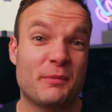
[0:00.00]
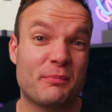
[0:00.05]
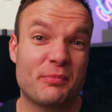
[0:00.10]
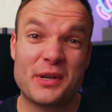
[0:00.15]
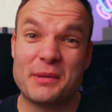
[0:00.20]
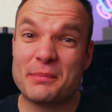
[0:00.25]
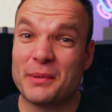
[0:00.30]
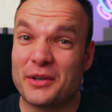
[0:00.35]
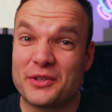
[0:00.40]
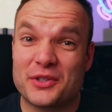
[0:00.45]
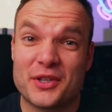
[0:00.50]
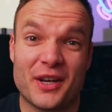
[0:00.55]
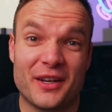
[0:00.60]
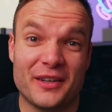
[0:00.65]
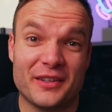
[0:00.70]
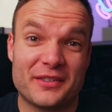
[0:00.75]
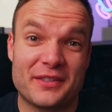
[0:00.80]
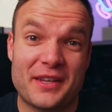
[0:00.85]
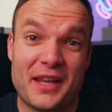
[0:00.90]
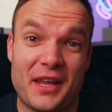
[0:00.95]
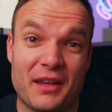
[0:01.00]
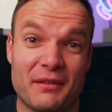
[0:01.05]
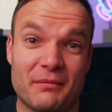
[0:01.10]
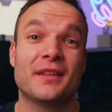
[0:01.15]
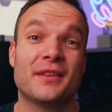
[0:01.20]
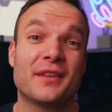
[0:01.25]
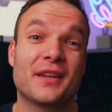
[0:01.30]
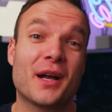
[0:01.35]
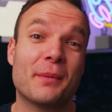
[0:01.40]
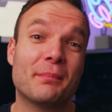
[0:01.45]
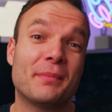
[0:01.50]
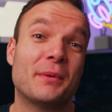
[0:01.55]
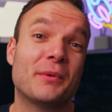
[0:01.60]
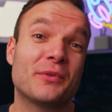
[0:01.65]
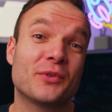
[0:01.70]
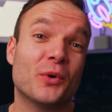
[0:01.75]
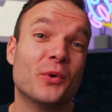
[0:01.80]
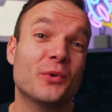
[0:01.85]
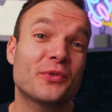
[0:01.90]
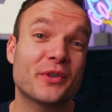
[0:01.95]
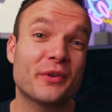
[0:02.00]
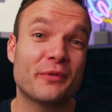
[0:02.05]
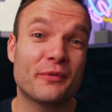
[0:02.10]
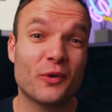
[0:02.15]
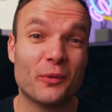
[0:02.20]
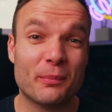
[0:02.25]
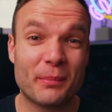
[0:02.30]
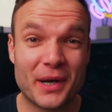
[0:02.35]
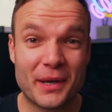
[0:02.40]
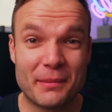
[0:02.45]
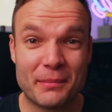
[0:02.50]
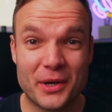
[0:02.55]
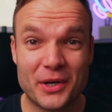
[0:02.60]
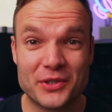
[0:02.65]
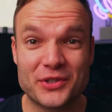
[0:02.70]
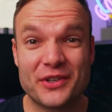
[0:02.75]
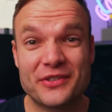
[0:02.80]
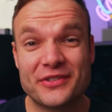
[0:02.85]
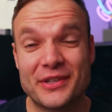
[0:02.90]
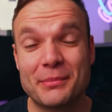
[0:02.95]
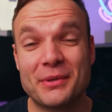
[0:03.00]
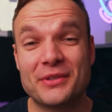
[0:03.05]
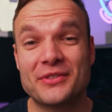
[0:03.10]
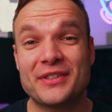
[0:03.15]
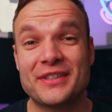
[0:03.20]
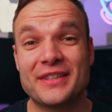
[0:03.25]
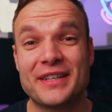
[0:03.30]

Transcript: You pretty much can't escape. The company was also formed by a merger similar to